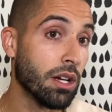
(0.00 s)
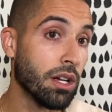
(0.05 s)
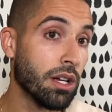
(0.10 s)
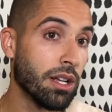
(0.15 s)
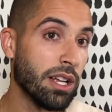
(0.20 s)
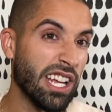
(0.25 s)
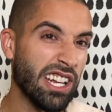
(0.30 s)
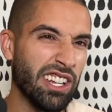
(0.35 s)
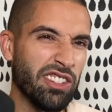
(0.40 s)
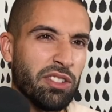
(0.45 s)

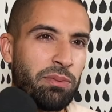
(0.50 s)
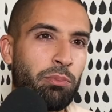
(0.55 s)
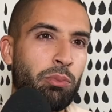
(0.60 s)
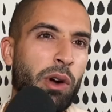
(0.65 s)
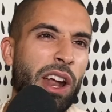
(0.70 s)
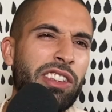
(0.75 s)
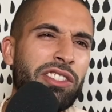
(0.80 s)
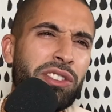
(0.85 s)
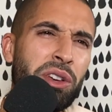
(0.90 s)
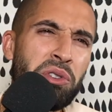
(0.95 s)
and
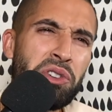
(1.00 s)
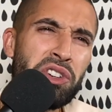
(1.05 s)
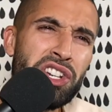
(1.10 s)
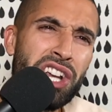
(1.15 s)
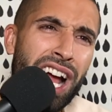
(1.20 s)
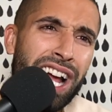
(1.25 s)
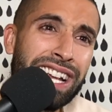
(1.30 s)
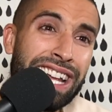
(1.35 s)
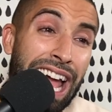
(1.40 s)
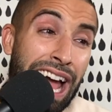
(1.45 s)
espresso
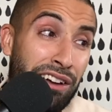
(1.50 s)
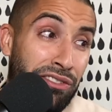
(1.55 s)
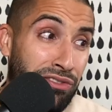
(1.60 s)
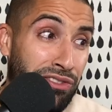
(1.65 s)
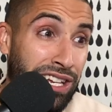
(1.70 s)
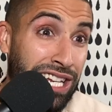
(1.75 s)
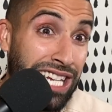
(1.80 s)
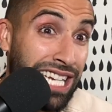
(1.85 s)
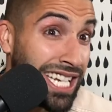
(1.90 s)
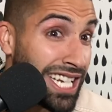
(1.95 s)
shot,
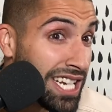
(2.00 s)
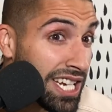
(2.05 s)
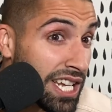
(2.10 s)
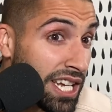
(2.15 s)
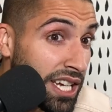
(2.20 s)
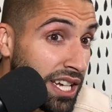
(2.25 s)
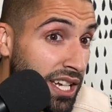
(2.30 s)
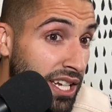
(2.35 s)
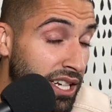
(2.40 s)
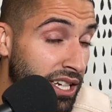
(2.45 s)
caffeine,
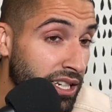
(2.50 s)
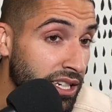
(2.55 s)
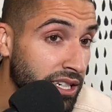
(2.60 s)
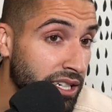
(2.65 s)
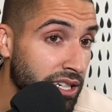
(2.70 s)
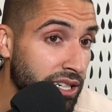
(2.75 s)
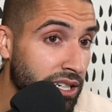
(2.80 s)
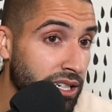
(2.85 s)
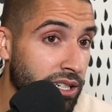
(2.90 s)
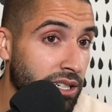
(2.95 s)
and, and, a shot
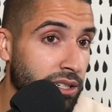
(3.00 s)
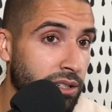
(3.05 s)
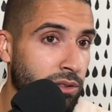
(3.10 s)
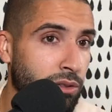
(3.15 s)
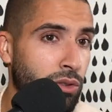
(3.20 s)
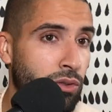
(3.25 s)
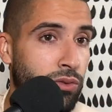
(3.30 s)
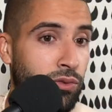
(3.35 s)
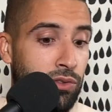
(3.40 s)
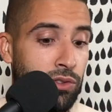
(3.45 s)
of tequila.
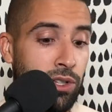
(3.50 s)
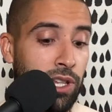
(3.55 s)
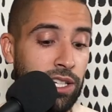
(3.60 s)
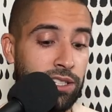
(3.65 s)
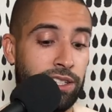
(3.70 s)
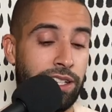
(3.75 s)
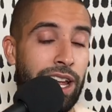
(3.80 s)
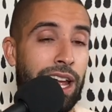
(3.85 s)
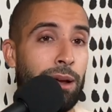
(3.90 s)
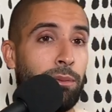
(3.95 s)
Oof, you like
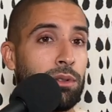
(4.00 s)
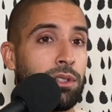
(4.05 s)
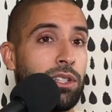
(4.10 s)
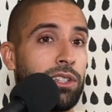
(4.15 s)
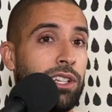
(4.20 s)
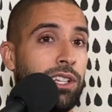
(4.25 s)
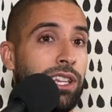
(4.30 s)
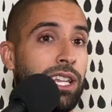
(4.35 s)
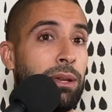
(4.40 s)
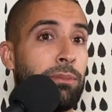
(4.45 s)
to gamble in
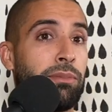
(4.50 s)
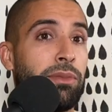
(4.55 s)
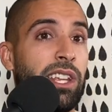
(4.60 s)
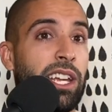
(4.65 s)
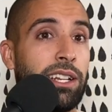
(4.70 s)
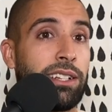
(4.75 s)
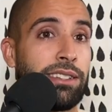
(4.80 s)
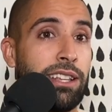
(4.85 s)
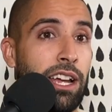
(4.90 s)
the limp maybe even